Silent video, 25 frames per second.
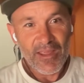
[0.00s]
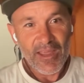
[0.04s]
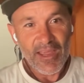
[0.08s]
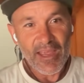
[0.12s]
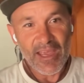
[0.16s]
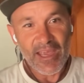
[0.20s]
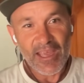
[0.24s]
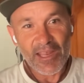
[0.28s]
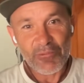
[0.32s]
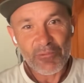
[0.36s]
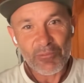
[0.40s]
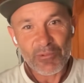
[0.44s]

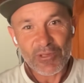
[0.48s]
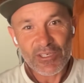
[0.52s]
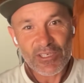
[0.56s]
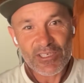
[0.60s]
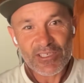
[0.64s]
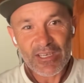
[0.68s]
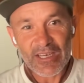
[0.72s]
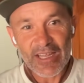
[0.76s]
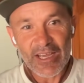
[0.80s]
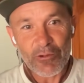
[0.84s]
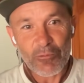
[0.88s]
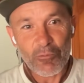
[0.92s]
and we
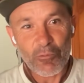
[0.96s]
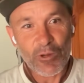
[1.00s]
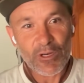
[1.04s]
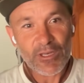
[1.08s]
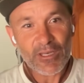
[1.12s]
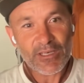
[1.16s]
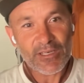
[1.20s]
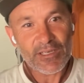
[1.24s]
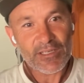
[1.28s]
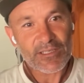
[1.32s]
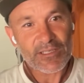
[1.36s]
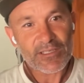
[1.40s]
just like
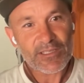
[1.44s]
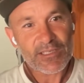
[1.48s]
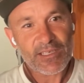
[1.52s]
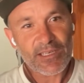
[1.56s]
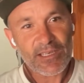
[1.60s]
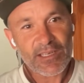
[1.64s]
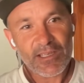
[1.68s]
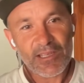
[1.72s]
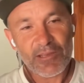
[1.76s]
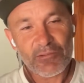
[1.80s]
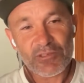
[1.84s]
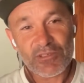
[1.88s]

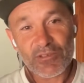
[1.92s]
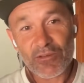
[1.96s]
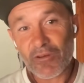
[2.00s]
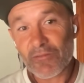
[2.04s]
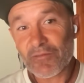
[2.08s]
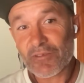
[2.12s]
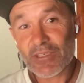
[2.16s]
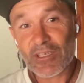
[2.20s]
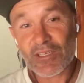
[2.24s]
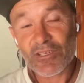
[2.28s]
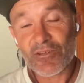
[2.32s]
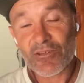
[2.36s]
witnessed. He was
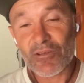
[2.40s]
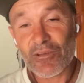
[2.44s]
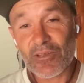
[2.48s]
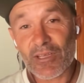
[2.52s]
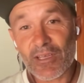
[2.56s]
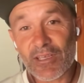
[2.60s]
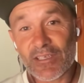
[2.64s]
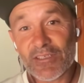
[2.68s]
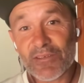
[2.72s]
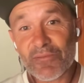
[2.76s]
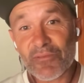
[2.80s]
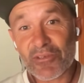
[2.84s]
obviously
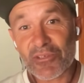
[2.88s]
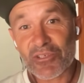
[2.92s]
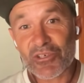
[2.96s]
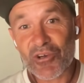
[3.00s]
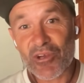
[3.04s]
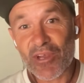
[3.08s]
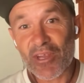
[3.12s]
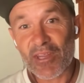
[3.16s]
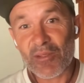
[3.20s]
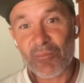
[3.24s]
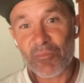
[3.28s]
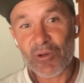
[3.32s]
doing interval
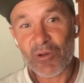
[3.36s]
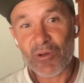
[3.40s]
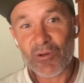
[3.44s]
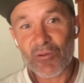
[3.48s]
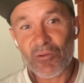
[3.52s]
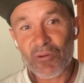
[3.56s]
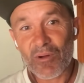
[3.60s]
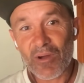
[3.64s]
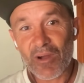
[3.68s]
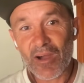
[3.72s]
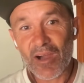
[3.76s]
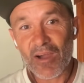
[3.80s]
training,
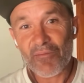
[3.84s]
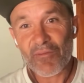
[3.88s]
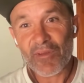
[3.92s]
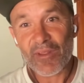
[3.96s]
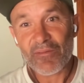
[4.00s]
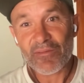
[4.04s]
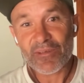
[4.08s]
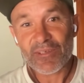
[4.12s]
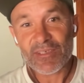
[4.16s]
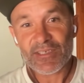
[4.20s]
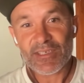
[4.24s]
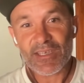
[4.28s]
but I've
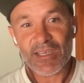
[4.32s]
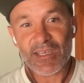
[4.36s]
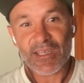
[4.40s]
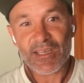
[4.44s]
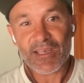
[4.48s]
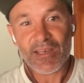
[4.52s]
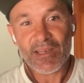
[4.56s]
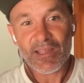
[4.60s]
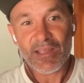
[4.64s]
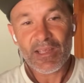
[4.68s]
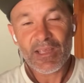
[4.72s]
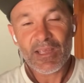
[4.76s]
never
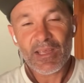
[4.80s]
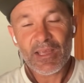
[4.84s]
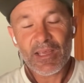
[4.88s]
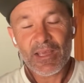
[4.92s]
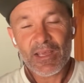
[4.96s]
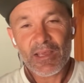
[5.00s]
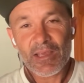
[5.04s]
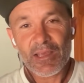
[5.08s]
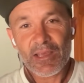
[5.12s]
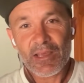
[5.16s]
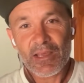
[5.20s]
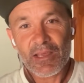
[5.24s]
seen.
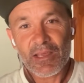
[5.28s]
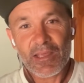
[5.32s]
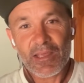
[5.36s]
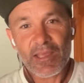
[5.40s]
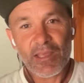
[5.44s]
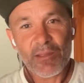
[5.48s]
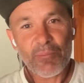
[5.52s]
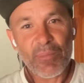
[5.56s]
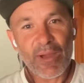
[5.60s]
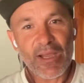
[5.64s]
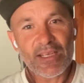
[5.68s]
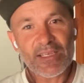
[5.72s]

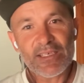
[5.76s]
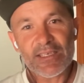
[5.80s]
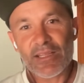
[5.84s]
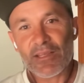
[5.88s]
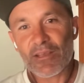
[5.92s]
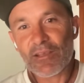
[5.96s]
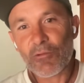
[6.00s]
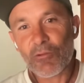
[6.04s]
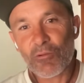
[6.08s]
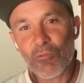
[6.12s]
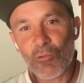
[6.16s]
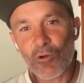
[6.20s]
He
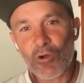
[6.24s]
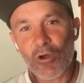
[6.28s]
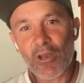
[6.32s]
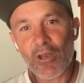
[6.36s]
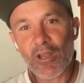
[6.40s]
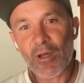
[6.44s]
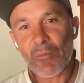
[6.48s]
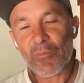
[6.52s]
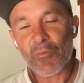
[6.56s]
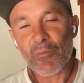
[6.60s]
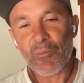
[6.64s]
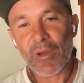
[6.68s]
basically
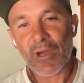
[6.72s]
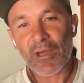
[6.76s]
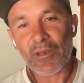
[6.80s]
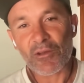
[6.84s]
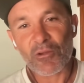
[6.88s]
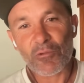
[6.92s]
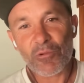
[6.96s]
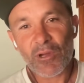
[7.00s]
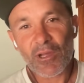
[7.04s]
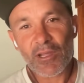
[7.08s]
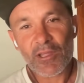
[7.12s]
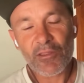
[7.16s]
got up the
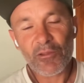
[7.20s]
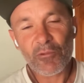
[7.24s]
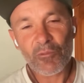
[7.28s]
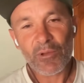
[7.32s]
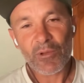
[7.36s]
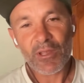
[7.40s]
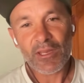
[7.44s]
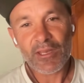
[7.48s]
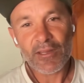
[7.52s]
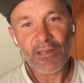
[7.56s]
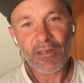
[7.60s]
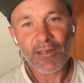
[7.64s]
mountain quicker
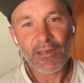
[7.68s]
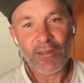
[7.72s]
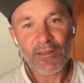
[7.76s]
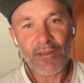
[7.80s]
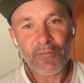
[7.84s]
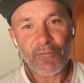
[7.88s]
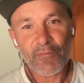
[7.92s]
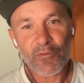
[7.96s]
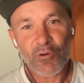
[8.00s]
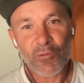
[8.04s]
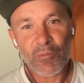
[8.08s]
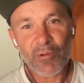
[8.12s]
than we did
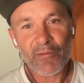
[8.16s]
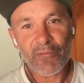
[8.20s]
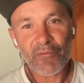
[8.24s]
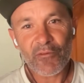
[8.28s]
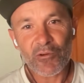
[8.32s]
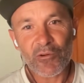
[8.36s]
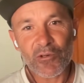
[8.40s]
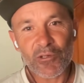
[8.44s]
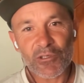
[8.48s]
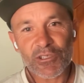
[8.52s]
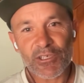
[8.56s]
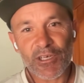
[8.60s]
in the
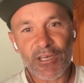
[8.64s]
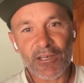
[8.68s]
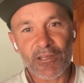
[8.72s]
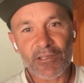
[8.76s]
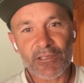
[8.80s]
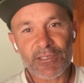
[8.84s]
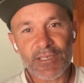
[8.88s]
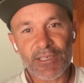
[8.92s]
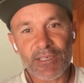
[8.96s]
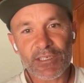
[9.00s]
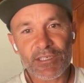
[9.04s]
4x4 shuttles, and